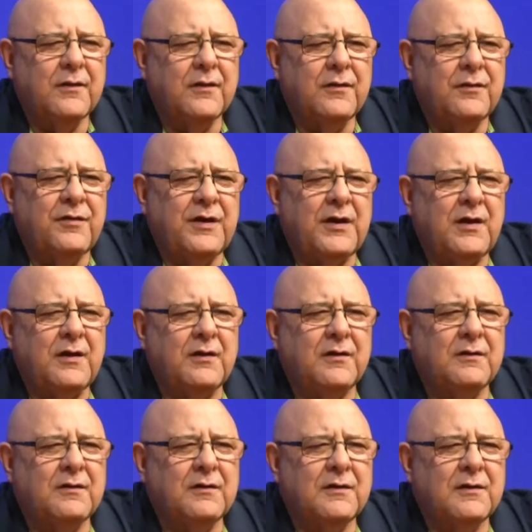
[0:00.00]
the,
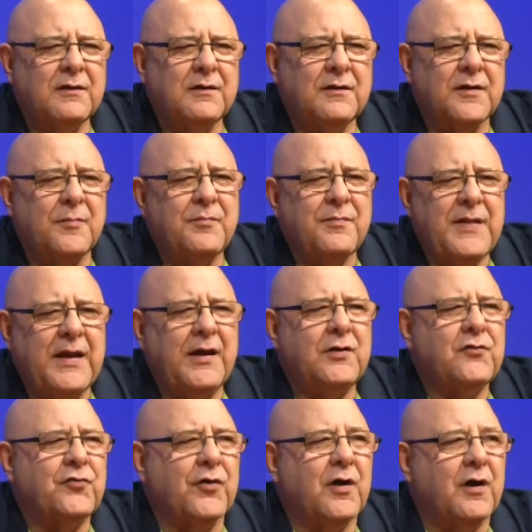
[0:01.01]
the
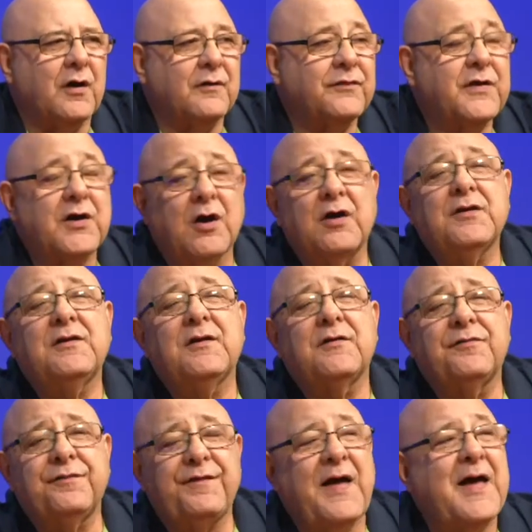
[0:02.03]
mantra of cut the
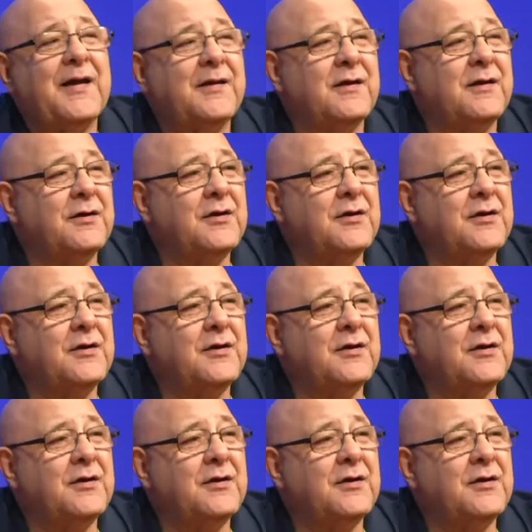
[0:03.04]
fat in